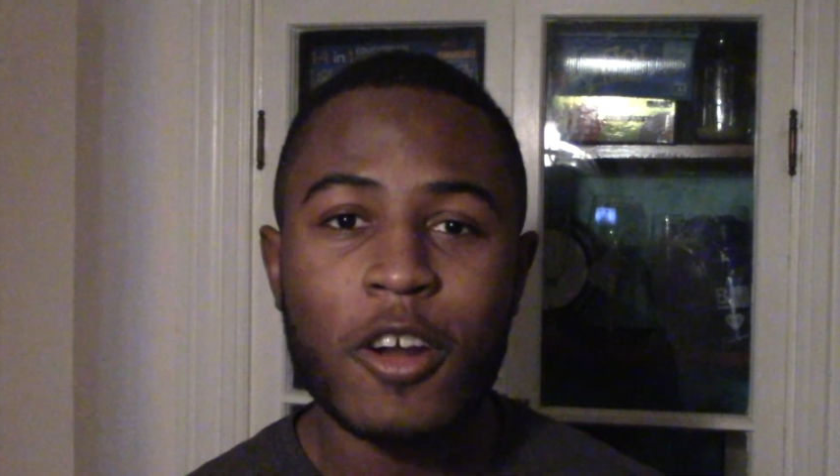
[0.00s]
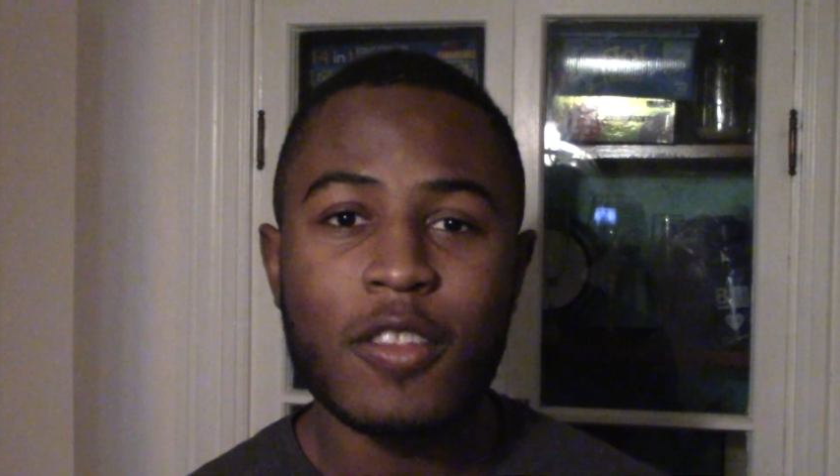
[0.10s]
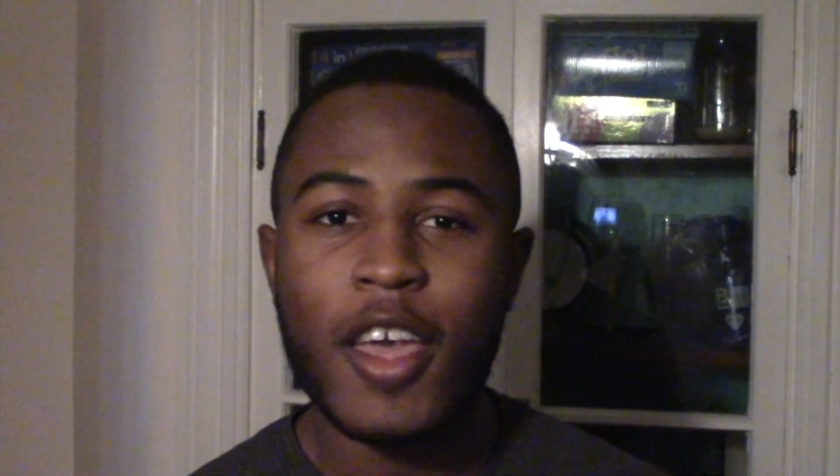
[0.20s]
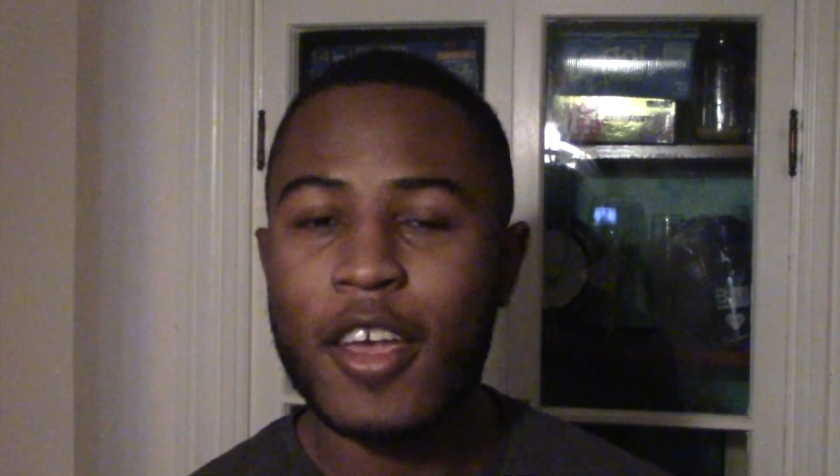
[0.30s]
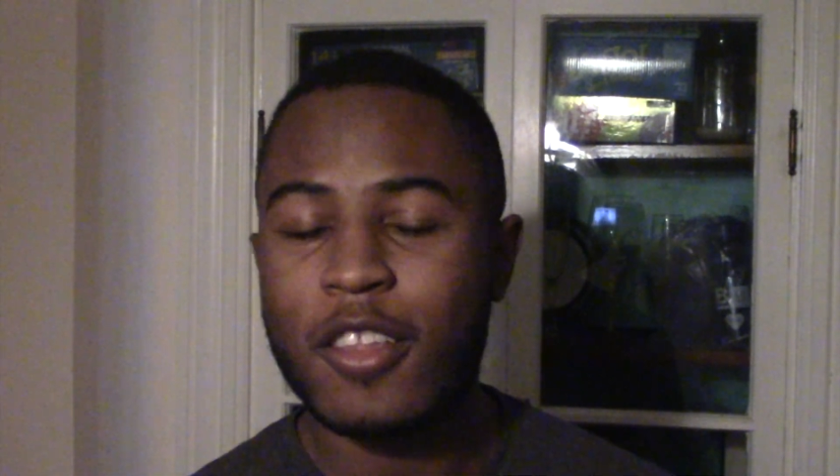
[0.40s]

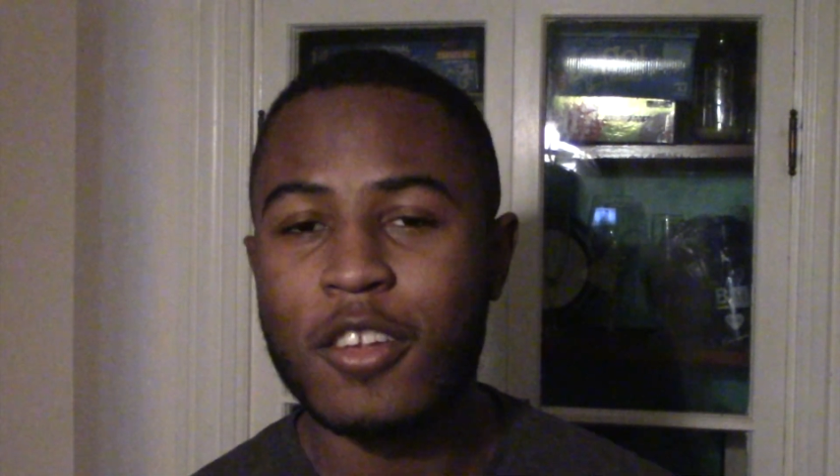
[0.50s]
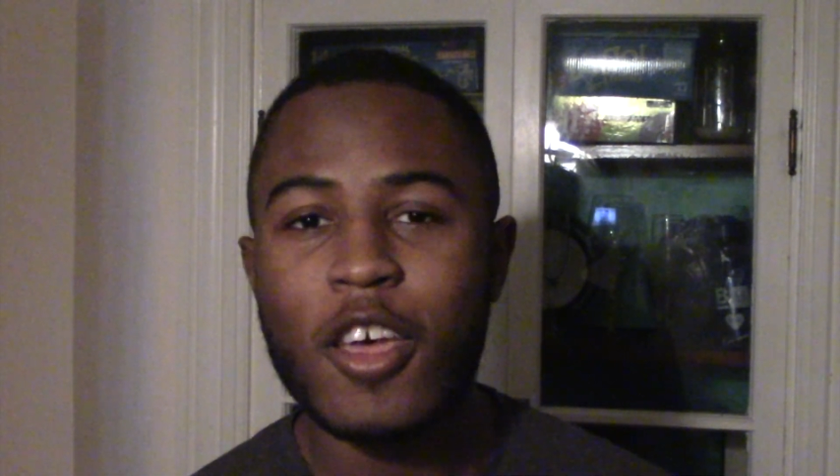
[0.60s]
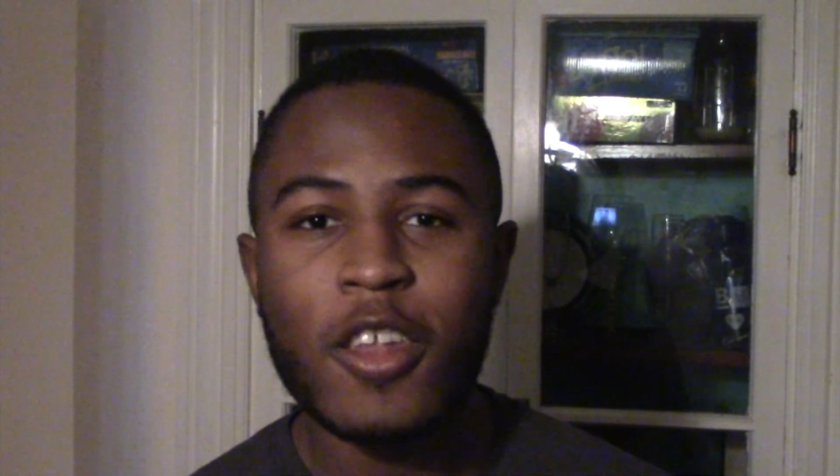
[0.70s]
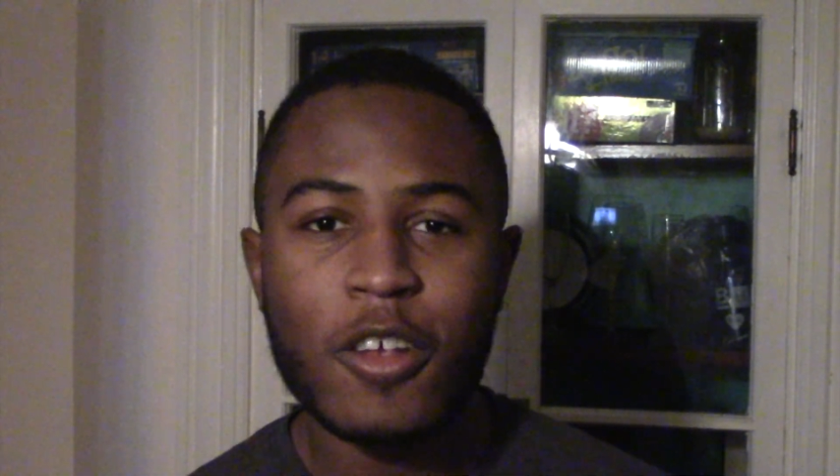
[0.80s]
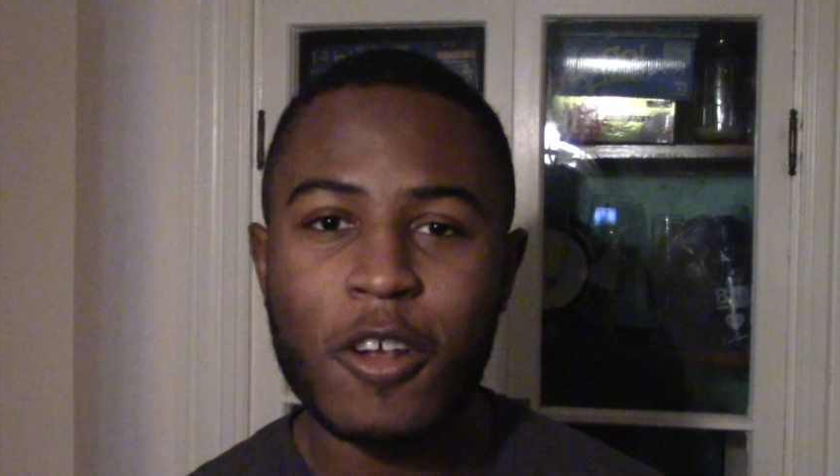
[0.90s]
attacks and
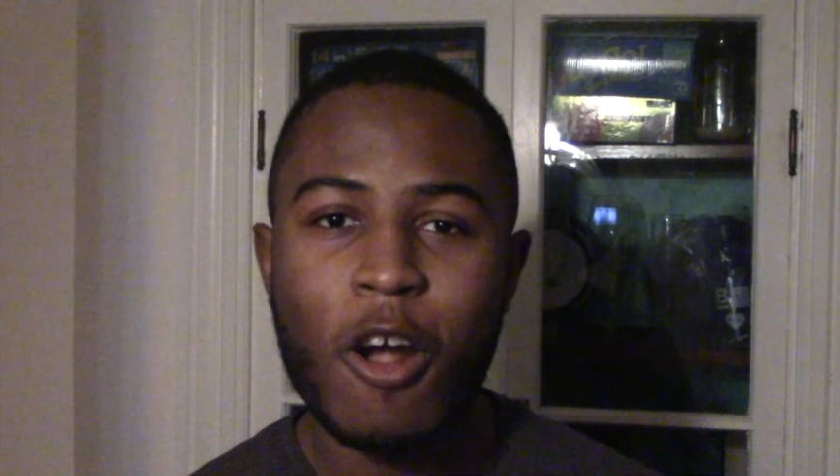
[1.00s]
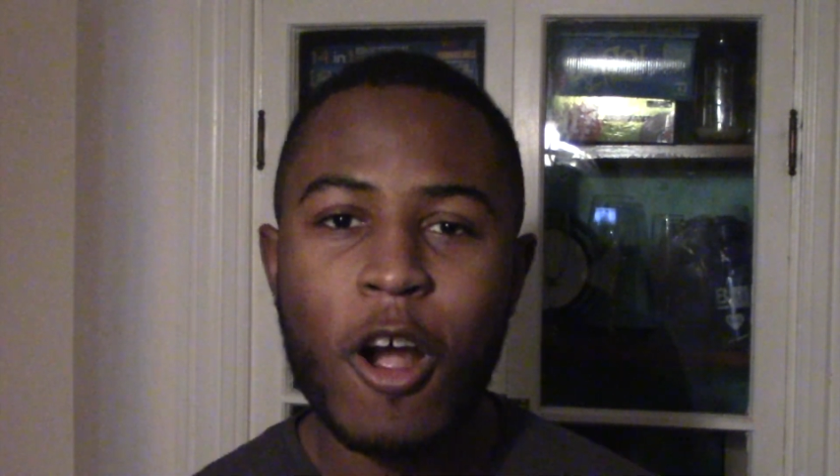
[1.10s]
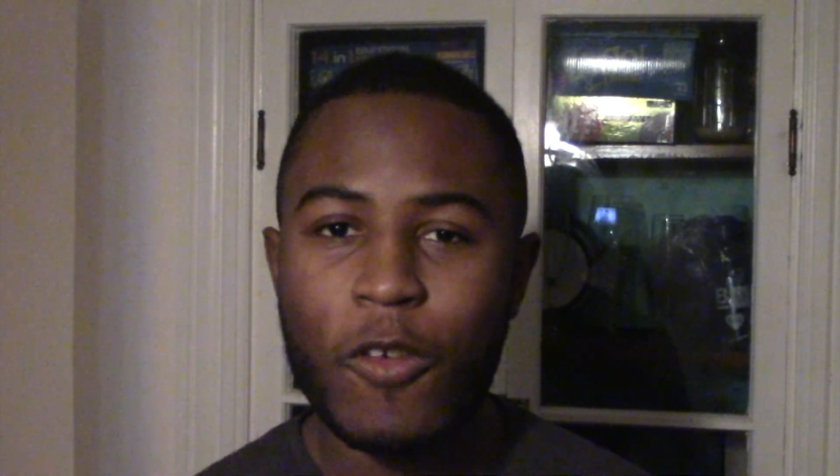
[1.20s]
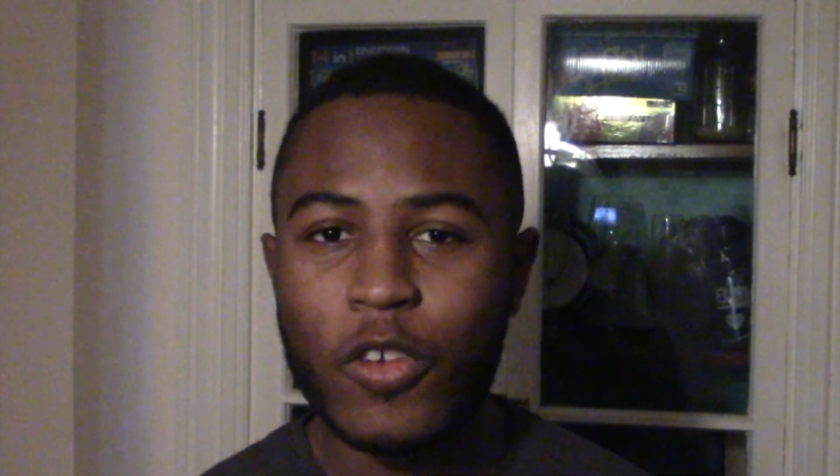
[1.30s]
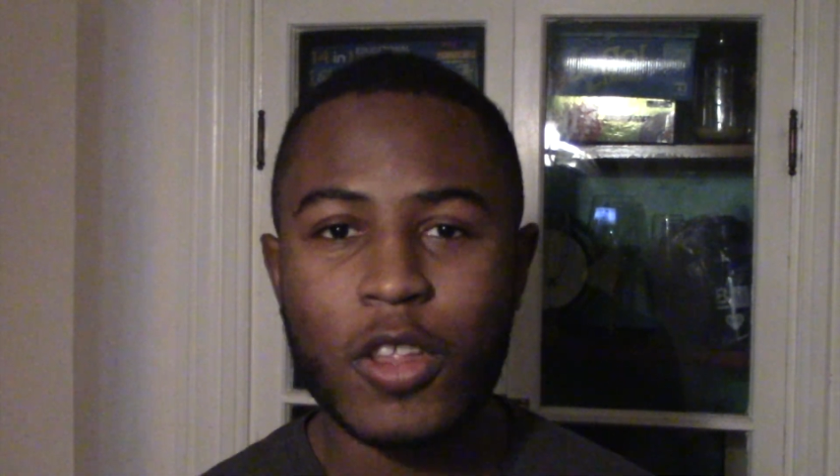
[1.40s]
other
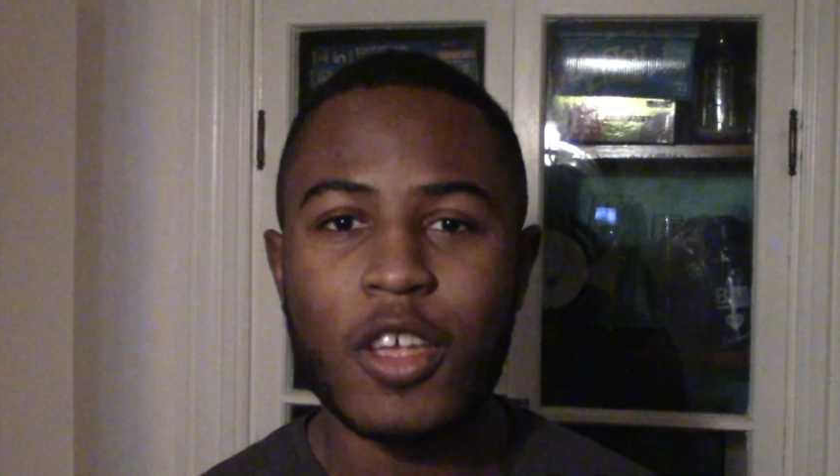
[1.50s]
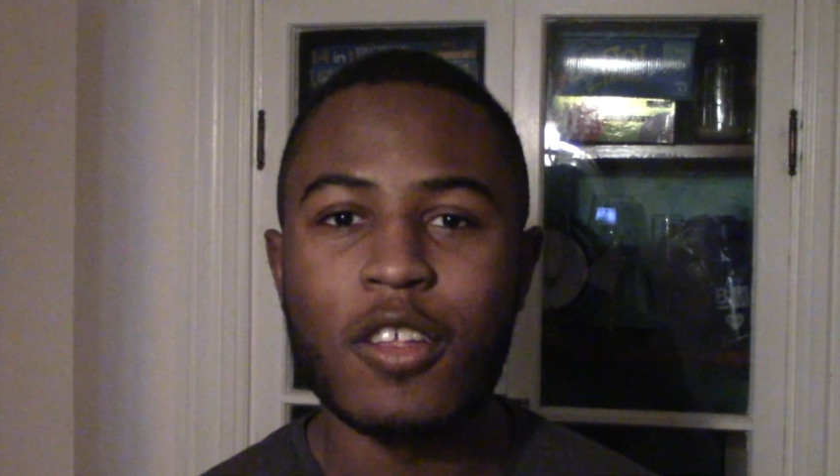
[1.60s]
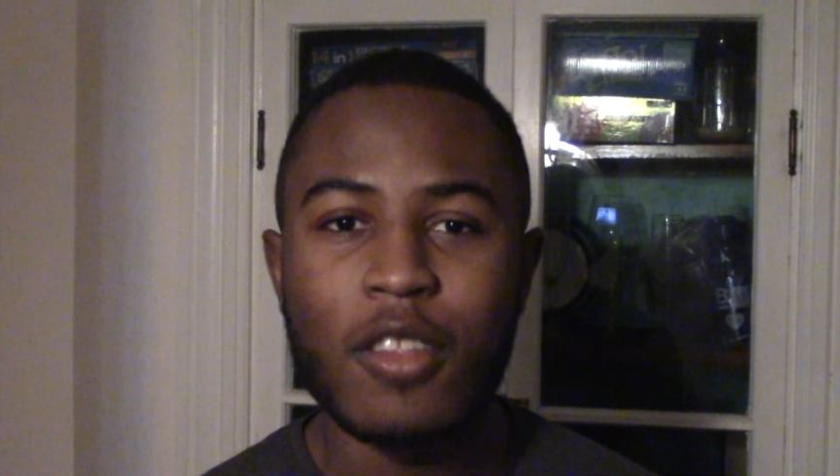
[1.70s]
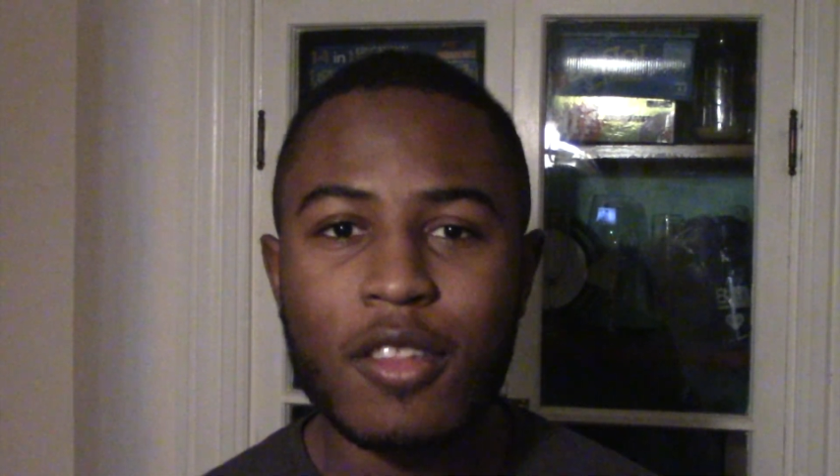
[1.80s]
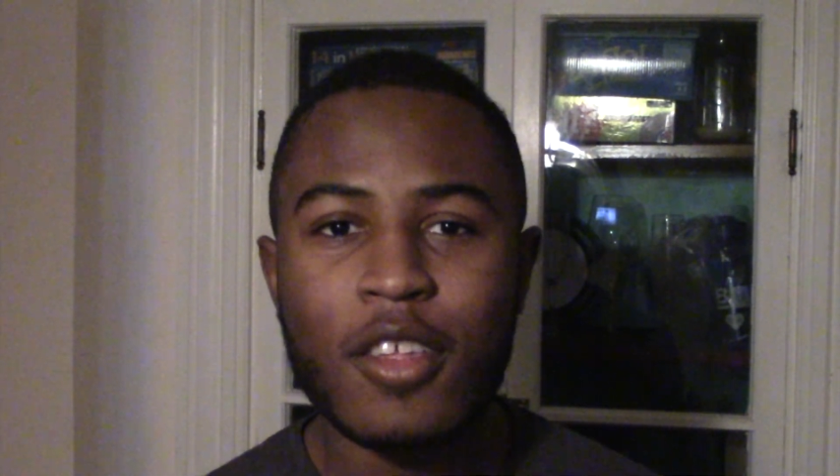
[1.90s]

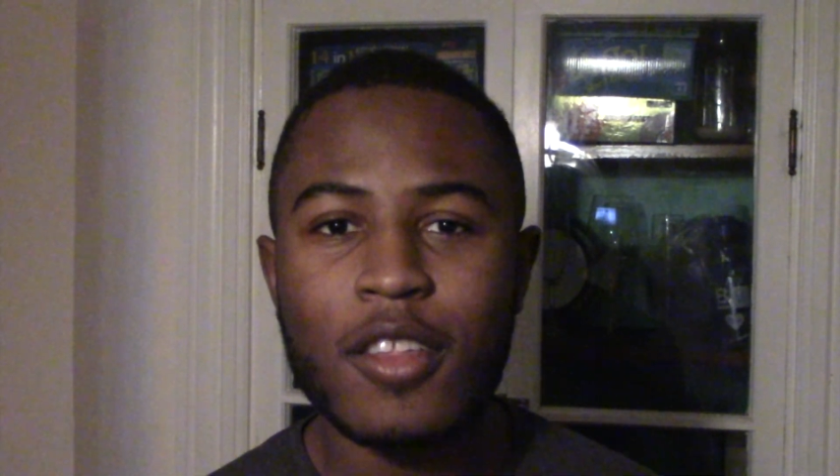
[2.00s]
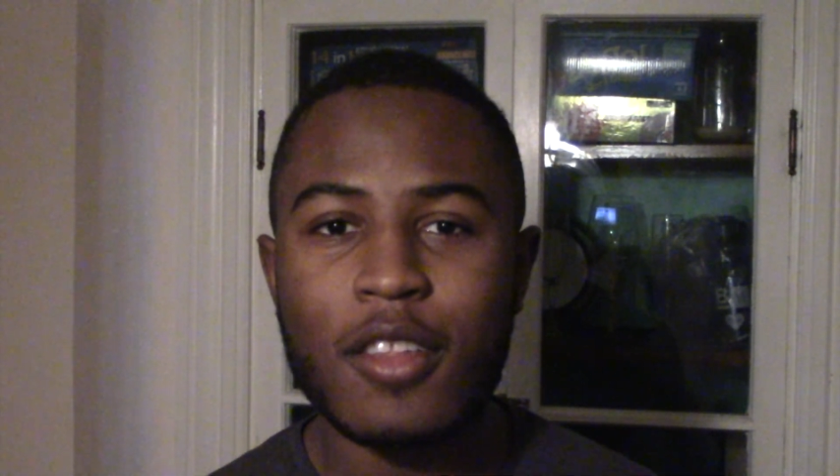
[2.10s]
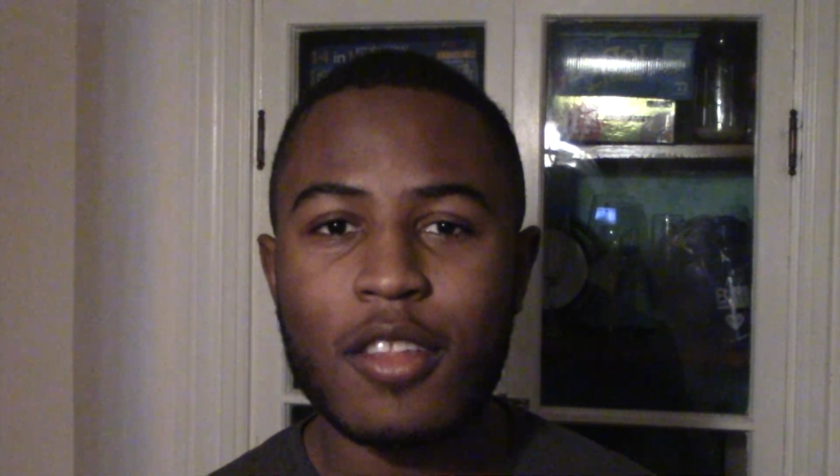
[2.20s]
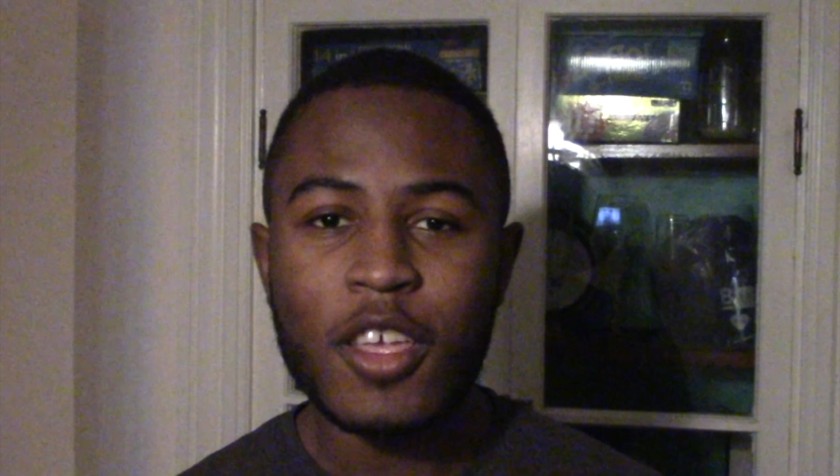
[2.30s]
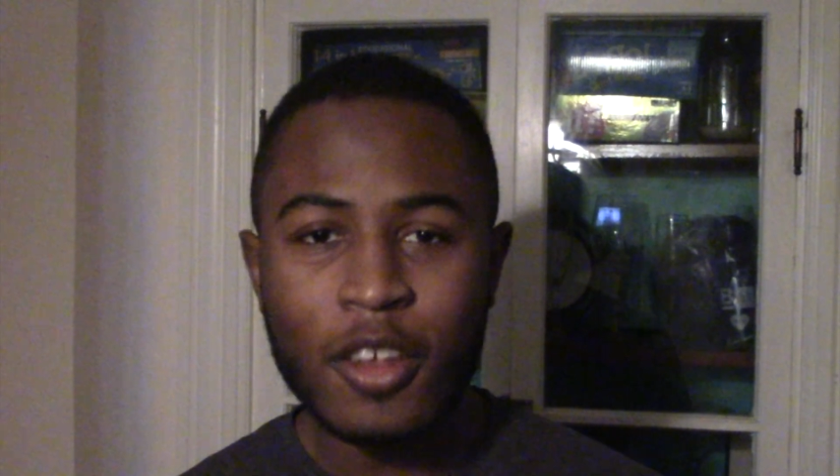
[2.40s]
heart-related diseases.